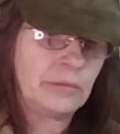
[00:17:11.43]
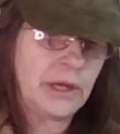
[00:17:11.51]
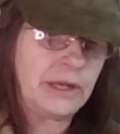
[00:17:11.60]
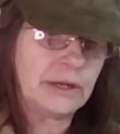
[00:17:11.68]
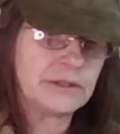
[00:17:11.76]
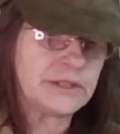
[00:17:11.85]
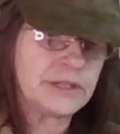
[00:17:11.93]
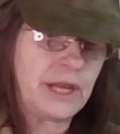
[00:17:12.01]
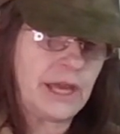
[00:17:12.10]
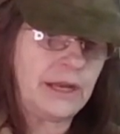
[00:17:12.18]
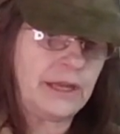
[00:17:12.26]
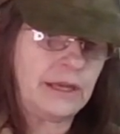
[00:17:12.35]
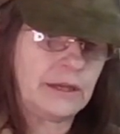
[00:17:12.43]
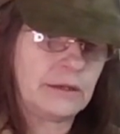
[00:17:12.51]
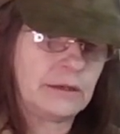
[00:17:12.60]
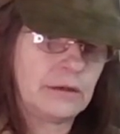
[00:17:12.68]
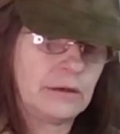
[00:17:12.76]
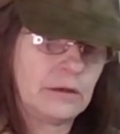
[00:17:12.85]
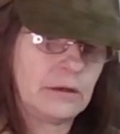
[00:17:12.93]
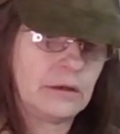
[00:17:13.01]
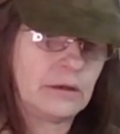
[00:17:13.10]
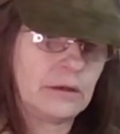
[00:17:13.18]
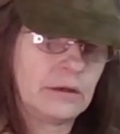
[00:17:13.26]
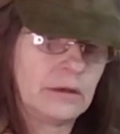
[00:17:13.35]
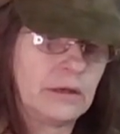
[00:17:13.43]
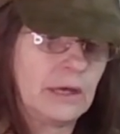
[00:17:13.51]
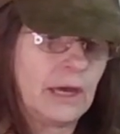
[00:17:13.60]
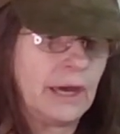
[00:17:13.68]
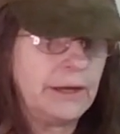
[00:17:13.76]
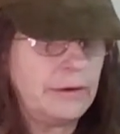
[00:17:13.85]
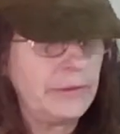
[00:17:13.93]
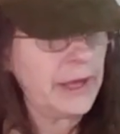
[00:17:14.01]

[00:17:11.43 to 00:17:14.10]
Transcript: by Nelson Eddy. I know